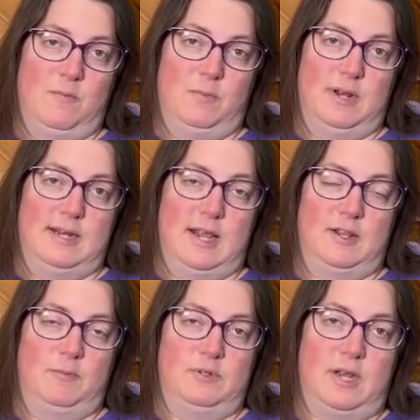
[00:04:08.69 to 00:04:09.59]
But he named
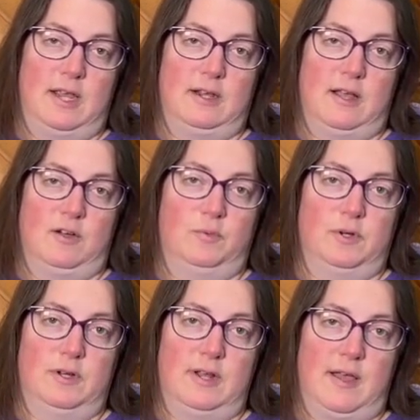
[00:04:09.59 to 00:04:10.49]
them Jake and
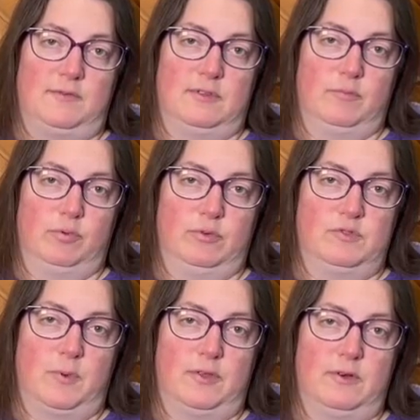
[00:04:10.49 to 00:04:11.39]
Elwood after the Blues
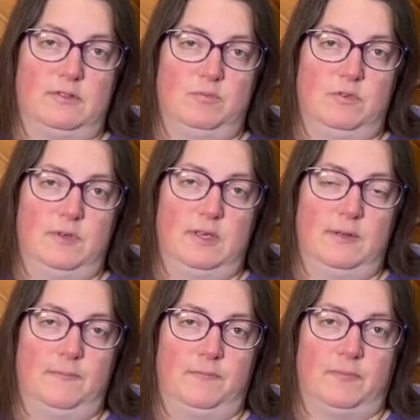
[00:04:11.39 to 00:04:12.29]
Brothers
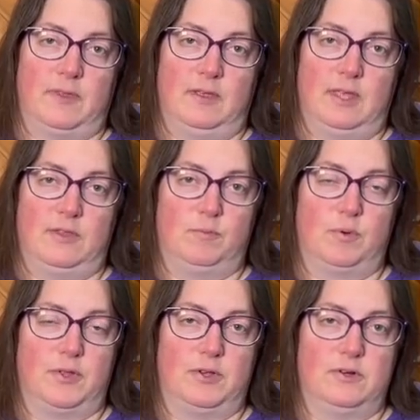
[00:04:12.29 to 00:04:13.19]
movie. They're
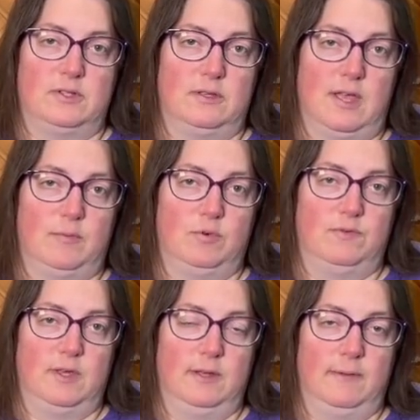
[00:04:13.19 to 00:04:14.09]
brothers in that
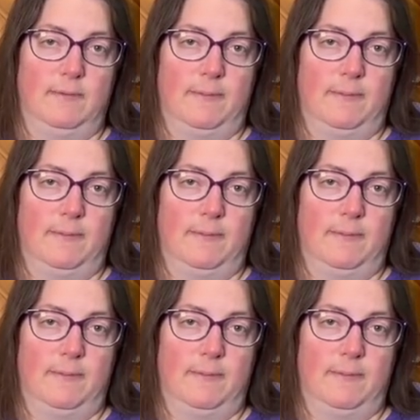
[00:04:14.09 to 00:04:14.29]
movie.